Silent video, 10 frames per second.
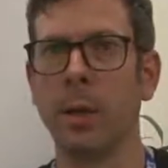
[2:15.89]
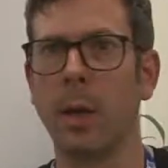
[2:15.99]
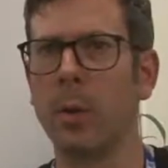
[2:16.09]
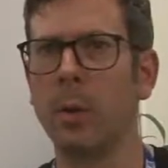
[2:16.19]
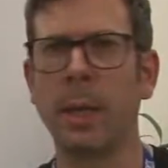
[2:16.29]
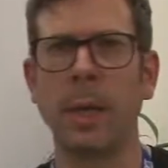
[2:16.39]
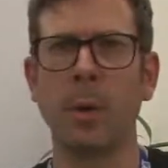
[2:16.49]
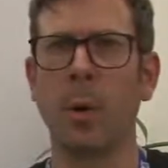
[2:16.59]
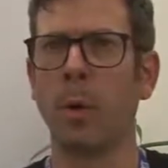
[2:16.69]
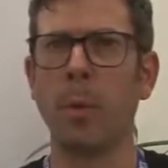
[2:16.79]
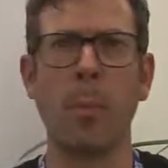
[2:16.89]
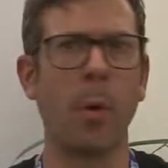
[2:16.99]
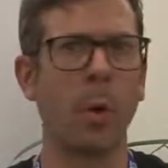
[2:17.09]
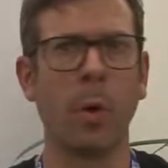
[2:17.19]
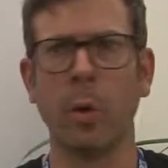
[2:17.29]
and looking at all the
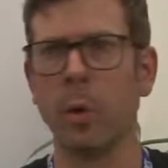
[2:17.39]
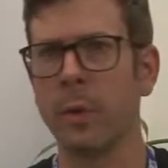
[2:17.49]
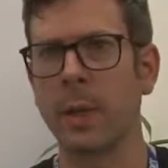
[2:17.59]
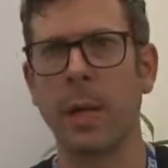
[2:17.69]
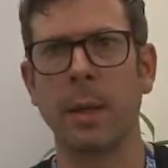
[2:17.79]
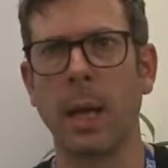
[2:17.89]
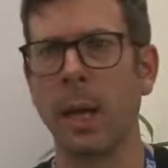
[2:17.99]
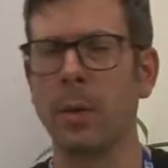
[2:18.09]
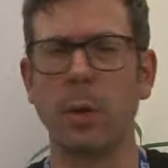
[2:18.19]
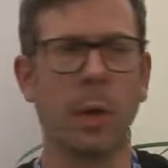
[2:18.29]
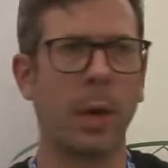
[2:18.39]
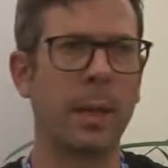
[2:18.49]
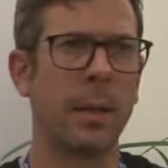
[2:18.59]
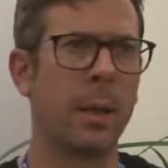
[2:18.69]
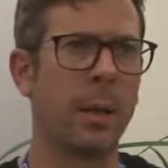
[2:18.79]
Mongols and
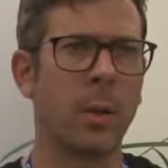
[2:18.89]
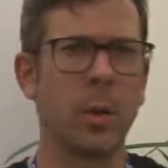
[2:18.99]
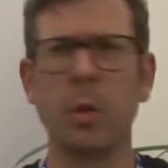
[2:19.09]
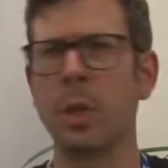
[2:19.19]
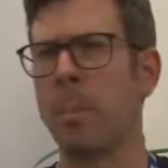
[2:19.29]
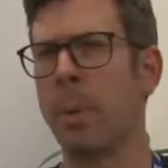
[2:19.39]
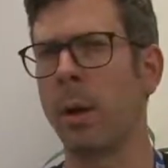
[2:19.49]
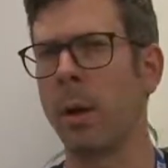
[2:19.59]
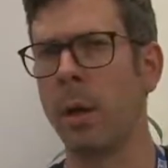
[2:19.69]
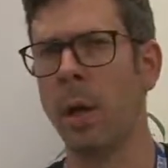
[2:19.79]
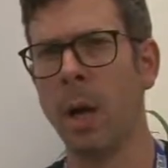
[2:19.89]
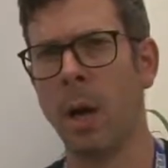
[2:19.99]
the huge empire